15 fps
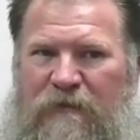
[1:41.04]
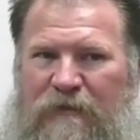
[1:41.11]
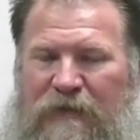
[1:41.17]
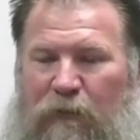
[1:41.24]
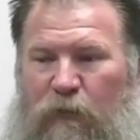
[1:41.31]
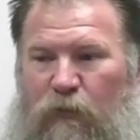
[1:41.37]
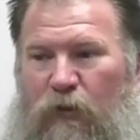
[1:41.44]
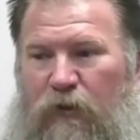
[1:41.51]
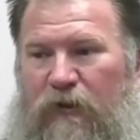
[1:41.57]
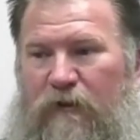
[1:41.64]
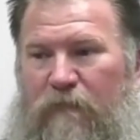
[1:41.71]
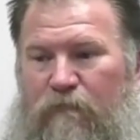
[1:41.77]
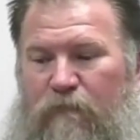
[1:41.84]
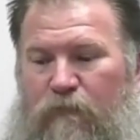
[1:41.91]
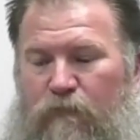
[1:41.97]
that we wanted
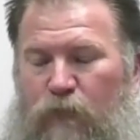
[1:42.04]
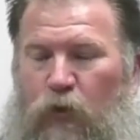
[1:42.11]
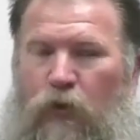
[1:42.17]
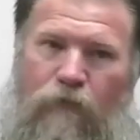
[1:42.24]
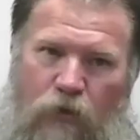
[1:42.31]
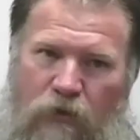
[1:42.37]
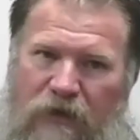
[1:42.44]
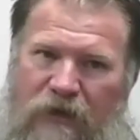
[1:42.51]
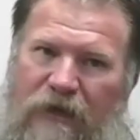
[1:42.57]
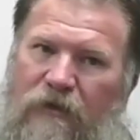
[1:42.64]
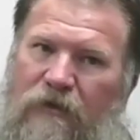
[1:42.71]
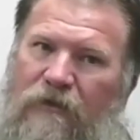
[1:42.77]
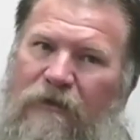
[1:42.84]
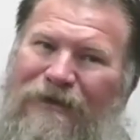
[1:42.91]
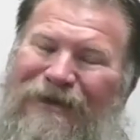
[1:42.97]
it more and more
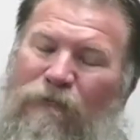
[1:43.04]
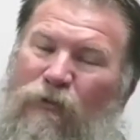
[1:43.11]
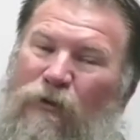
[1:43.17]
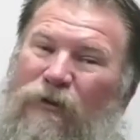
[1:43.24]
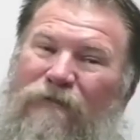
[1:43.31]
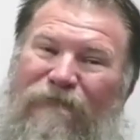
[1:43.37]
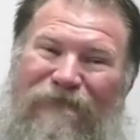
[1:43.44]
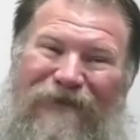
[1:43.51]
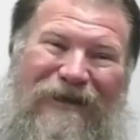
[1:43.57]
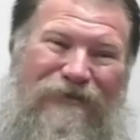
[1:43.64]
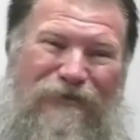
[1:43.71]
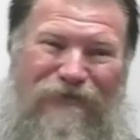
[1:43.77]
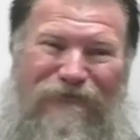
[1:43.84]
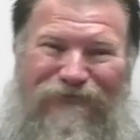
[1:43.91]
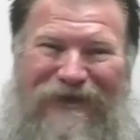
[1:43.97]
data, and we wanted it
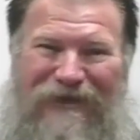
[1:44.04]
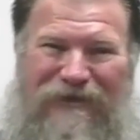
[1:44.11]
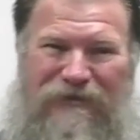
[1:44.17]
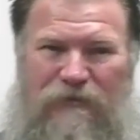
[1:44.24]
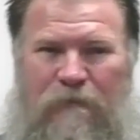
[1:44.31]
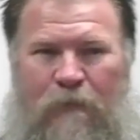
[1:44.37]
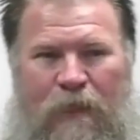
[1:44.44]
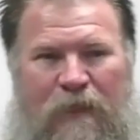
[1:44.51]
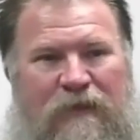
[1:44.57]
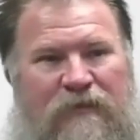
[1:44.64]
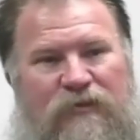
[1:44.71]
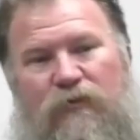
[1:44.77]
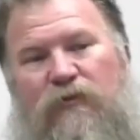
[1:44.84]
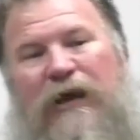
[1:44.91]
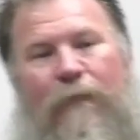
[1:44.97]
faster and faster.
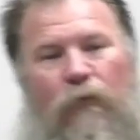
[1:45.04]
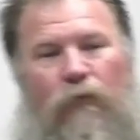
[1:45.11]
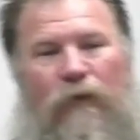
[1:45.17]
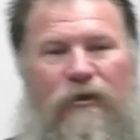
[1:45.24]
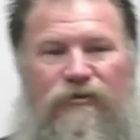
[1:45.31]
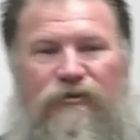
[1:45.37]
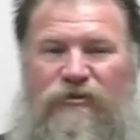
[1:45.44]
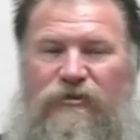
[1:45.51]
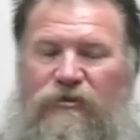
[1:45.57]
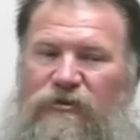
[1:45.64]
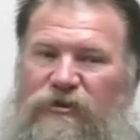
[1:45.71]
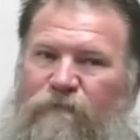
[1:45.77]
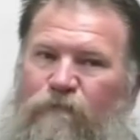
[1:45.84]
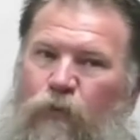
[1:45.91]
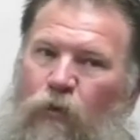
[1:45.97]
So copper wires just couldn't
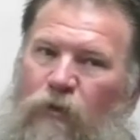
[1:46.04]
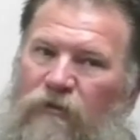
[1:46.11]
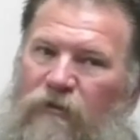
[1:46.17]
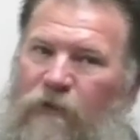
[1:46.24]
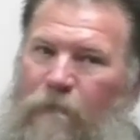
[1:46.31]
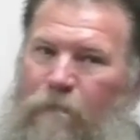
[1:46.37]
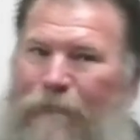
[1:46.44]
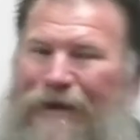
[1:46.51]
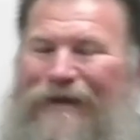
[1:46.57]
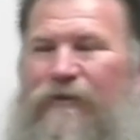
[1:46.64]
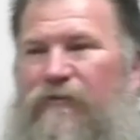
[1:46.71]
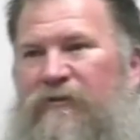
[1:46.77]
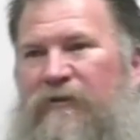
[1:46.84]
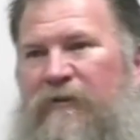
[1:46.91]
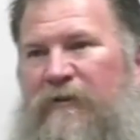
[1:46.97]
support the
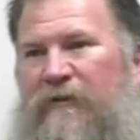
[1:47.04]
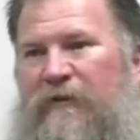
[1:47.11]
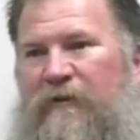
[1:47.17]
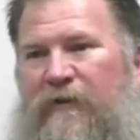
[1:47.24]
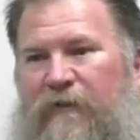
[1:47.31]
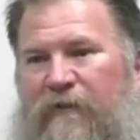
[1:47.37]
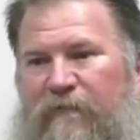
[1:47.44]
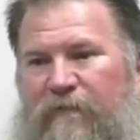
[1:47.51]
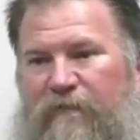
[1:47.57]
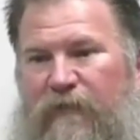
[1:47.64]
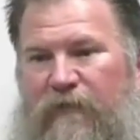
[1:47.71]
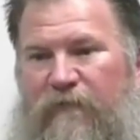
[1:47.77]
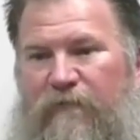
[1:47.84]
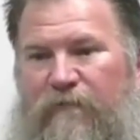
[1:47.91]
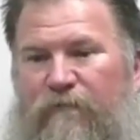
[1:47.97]
amount of
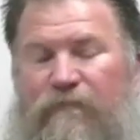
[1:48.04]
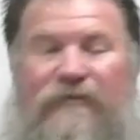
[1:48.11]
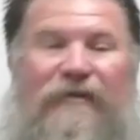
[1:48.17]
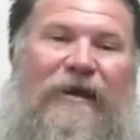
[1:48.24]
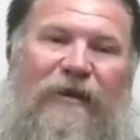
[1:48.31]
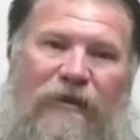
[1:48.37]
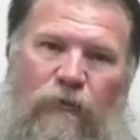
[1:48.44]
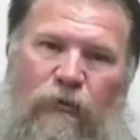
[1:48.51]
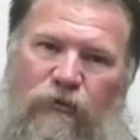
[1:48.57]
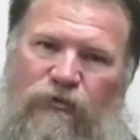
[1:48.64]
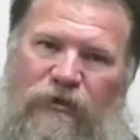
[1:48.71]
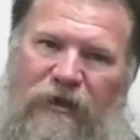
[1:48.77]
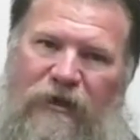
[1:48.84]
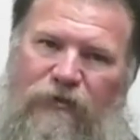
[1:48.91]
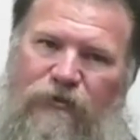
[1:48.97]
data that we were
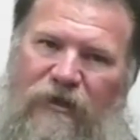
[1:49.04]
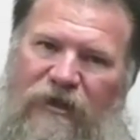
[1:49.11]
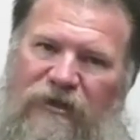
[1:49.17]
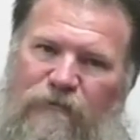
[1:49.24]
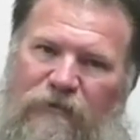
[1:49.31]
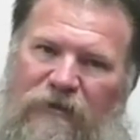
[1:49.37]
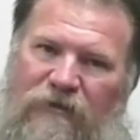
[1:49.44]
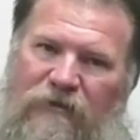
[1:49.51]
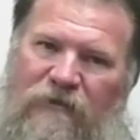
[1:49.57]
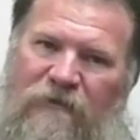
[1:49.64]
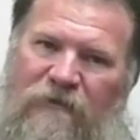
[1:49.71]
trying to transmit.